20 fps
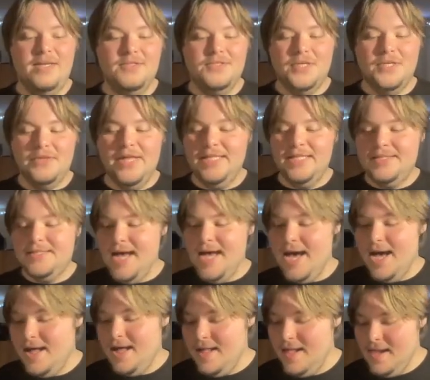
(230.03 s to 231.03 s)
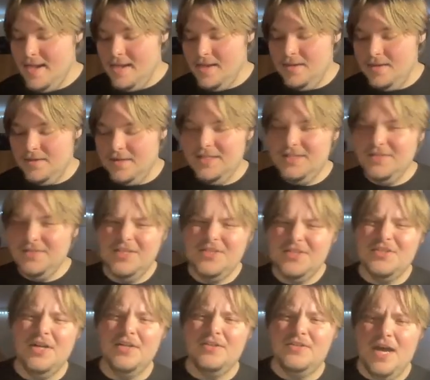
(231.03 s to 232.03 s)
So let's uh let's let's
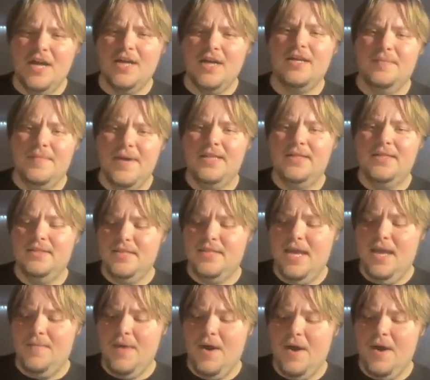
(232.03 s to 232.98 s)
start talking about this game.